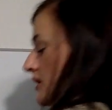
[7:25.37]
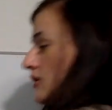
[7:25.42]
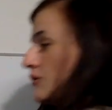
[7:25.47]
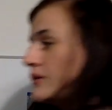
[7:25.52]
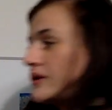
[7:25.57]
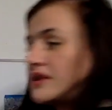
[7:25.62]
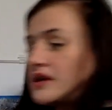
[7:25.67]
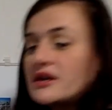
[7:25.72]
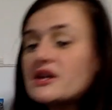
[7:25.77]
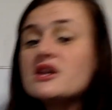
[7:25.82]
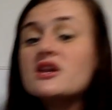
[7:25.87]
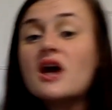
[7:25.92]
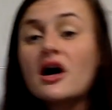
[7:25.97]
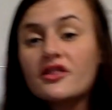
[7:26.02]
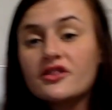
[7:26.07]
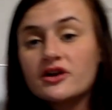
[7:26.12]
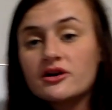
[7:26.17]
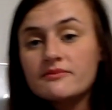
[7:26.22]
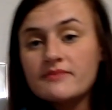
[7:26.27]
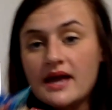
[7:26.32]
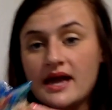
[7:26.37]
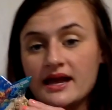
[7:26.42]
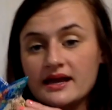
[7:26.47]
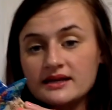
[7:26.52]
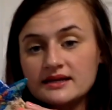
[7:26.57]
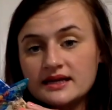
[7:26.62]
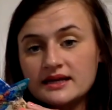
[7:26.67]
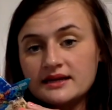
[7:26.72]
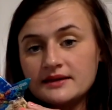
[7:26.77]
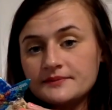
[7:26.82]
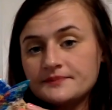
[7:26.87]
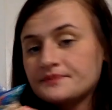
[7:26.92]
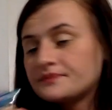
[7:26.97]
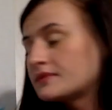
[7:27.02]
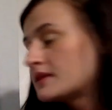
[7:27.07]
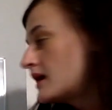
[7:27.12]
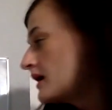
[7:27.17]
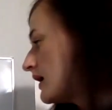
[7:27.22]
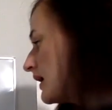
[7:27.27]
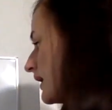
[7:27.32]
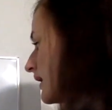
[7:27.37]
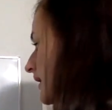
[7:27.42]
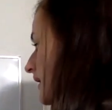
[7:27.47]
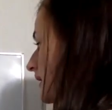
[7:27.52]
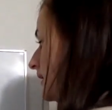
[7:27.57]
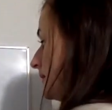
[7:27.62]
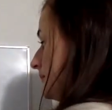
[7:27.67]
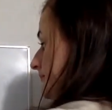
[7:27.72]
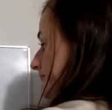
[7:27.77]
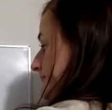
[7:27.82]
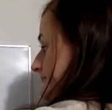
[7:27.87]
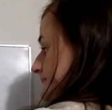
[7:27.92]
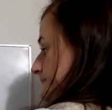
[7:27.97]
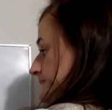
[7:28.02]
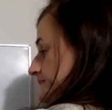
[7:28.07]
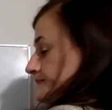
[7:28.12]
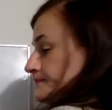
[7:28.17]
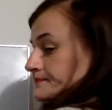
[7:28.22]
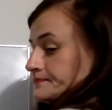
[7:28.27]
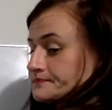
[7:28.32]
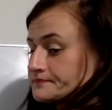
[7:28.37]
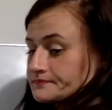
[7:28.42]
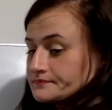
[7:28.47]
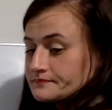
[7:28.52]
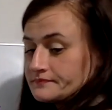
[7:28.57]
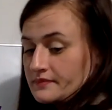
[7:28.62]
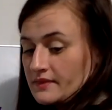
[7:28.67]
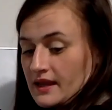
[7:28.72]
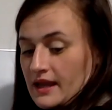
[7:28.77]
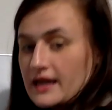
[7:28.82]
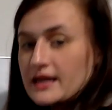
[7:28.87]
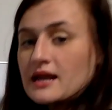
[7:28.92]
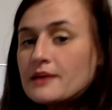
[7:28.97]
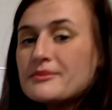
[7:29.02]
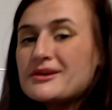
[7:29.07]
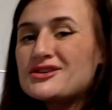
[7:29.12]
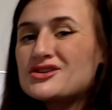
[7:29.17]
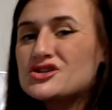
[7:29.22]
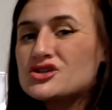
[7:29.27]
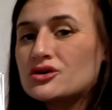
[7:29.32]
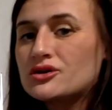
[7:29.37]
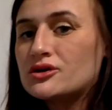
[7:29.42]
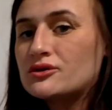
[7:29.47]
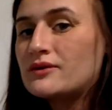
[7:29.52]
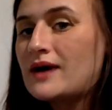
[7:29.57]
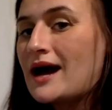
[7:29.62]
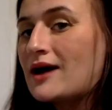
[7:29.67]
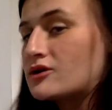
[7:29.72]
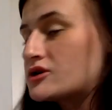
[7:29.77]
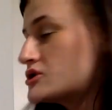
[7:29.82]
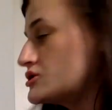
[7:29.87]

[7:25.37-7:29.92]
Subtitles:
with another magnet, and I'm going to show you how to